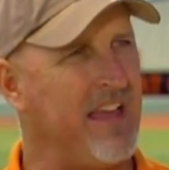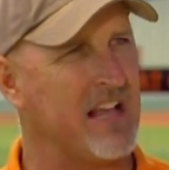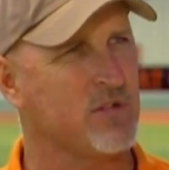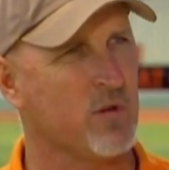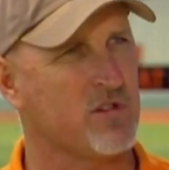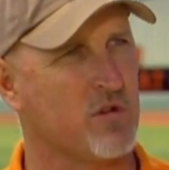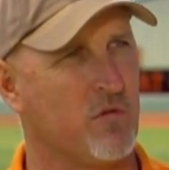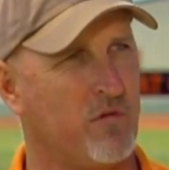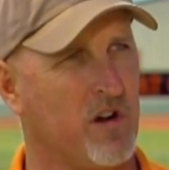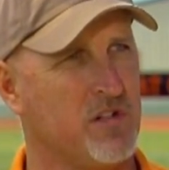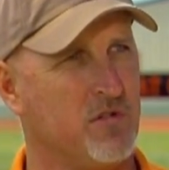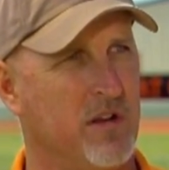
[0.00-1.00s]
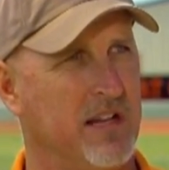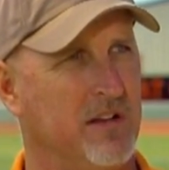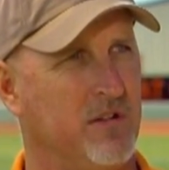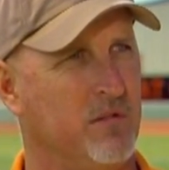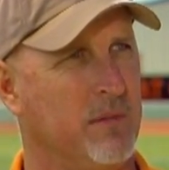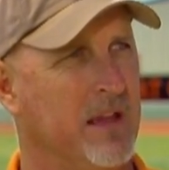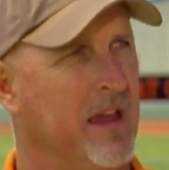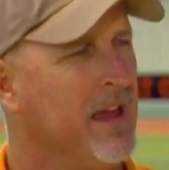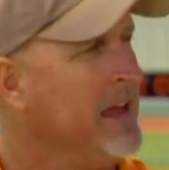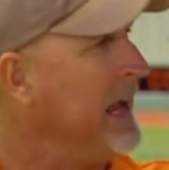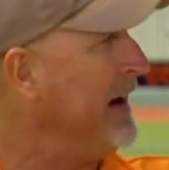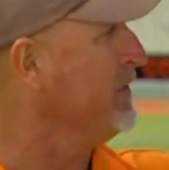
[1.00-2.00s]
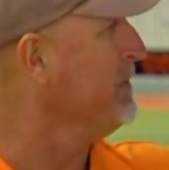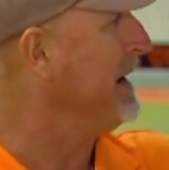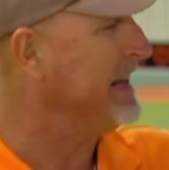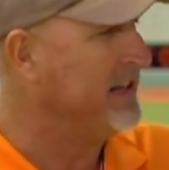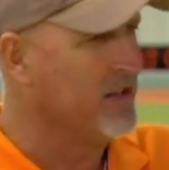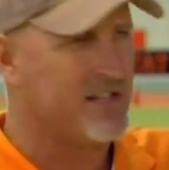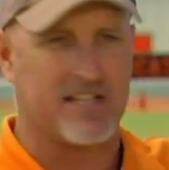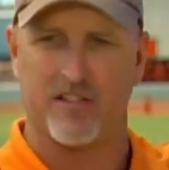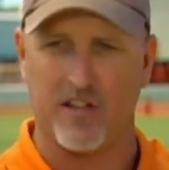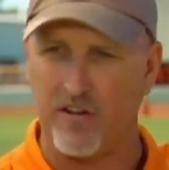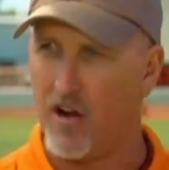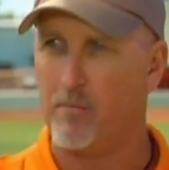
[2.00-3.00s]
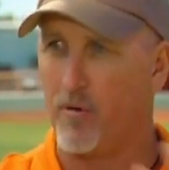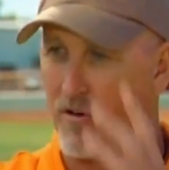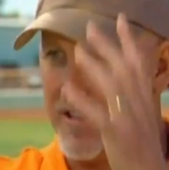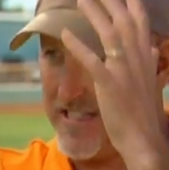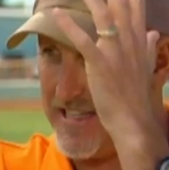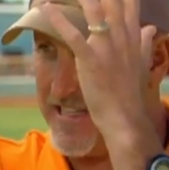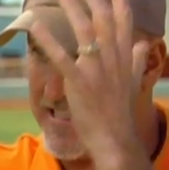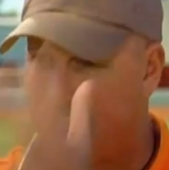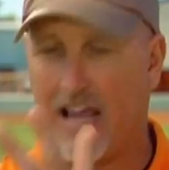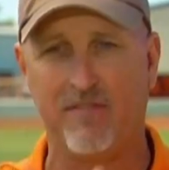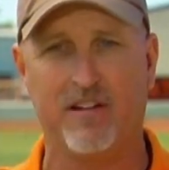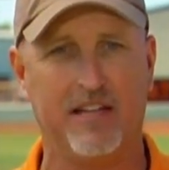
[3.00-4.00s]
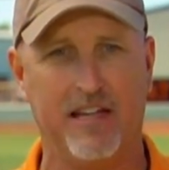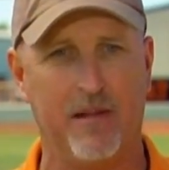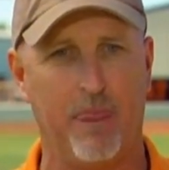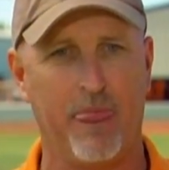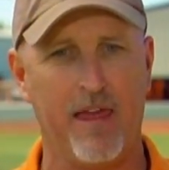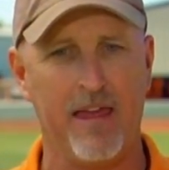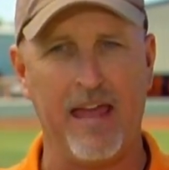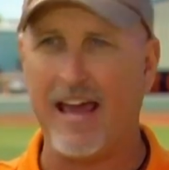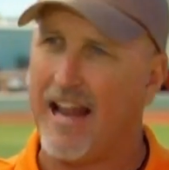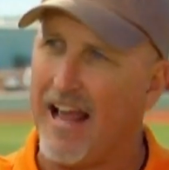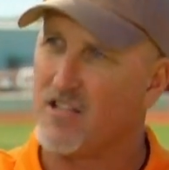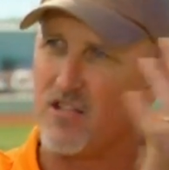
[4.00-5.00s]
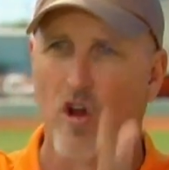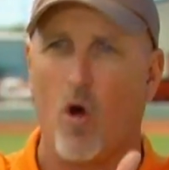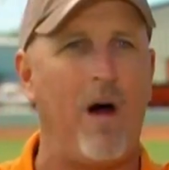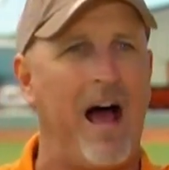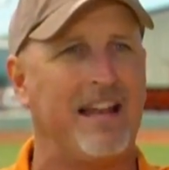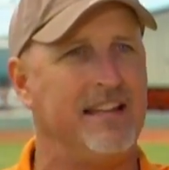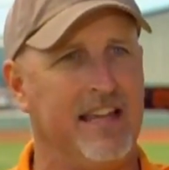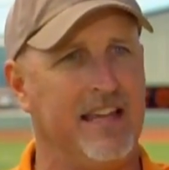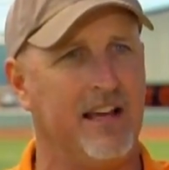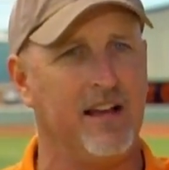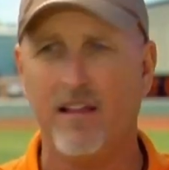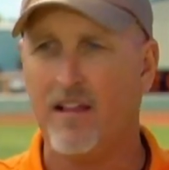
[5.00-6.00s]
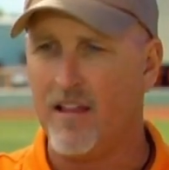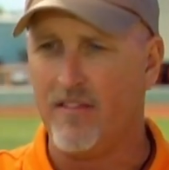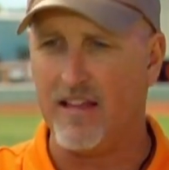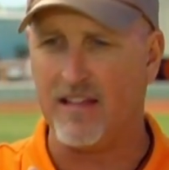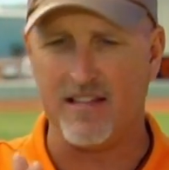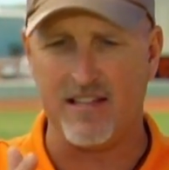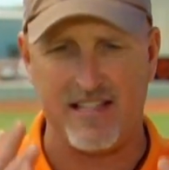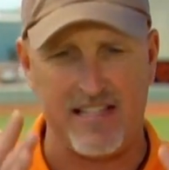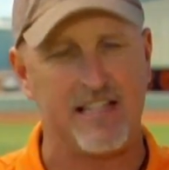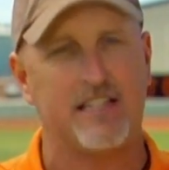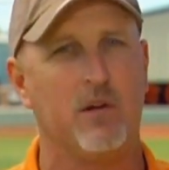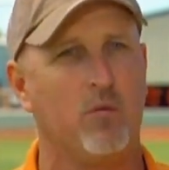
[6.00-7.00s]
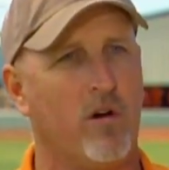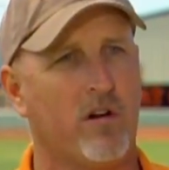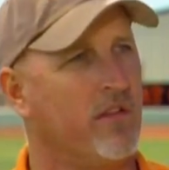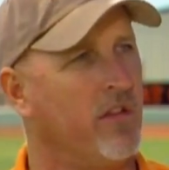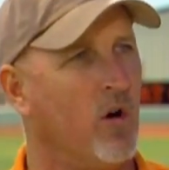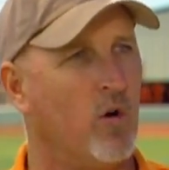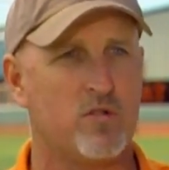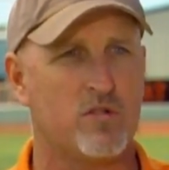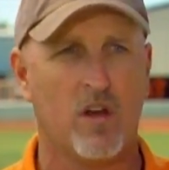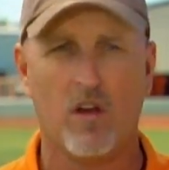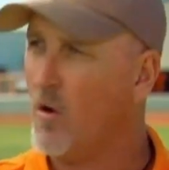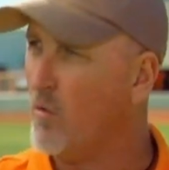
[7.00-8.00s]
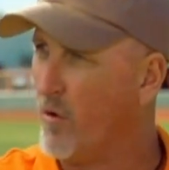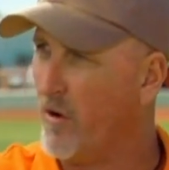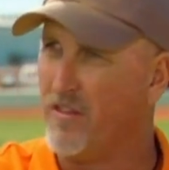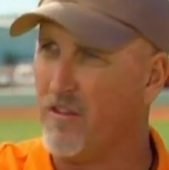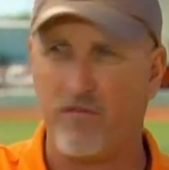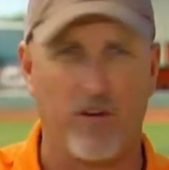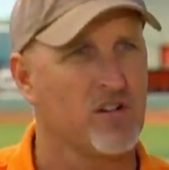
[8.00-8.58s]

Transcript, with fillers: That's what's so frustrating to me. Everybody looks at the number and sees 70 and has no idea that 61 of those were in the